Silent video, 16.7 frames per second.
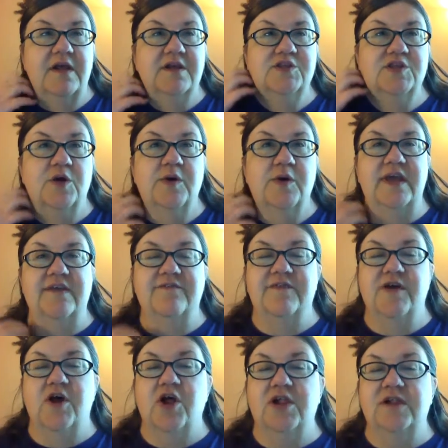So
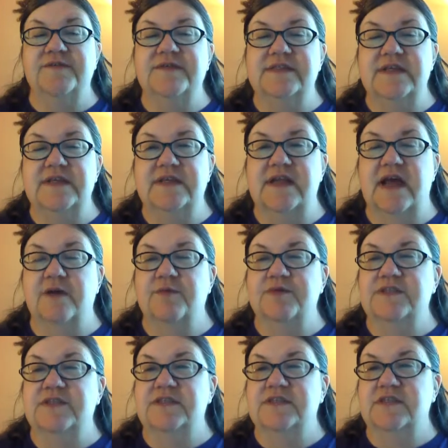if all of a sudden I
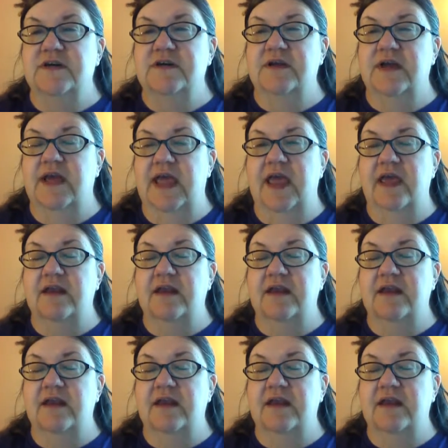was to start,